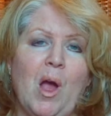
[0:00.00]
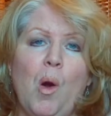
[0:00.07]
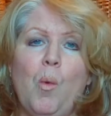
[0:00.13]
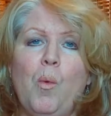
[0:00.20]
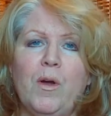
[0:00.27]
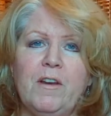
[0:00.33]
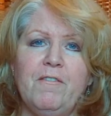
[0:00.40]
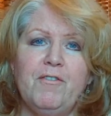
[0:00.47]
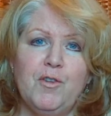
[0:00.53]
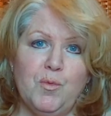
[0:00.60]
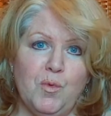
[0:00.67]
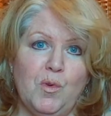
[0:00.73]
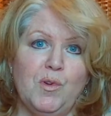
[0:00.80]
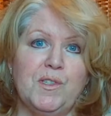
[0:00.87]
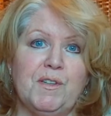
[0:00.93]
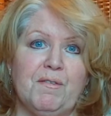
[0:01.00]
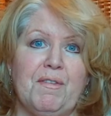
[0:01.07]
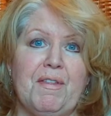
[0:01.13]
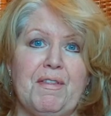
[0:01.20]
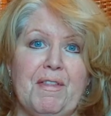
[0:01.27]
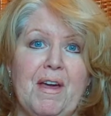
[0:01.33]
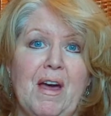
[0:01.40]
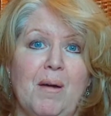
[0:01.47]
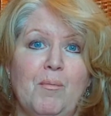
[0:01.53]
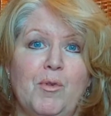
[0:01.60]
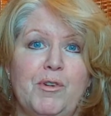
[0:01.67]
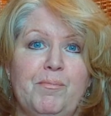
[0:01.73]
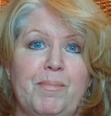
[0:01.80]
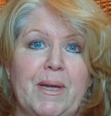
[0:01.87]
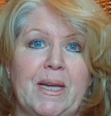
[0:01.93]
One of the rules of thumb
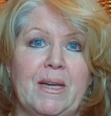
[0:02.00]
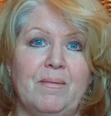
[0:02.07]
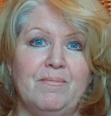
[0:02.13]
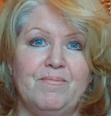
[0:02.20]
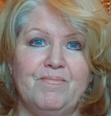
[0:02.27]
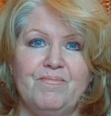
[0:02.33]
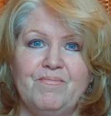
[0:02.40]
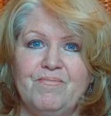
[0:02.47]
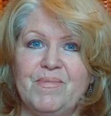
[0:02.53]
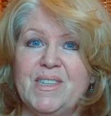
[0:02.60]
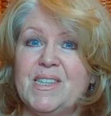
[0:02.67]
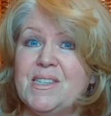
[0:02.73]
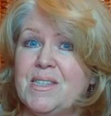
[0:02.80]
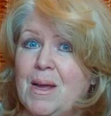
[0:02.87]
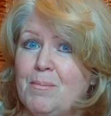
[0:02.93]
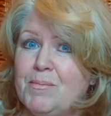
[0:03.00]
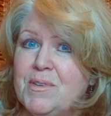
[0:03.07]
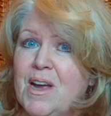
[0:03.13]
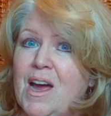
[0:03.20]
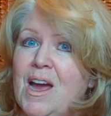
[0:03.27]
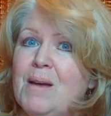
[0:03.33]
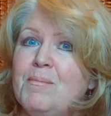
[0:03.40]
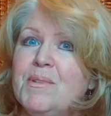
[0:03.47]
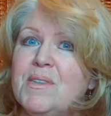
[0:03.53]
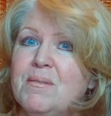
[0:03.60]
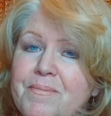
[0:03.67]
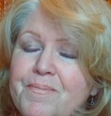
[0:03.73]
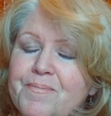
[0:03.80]
would be sometimes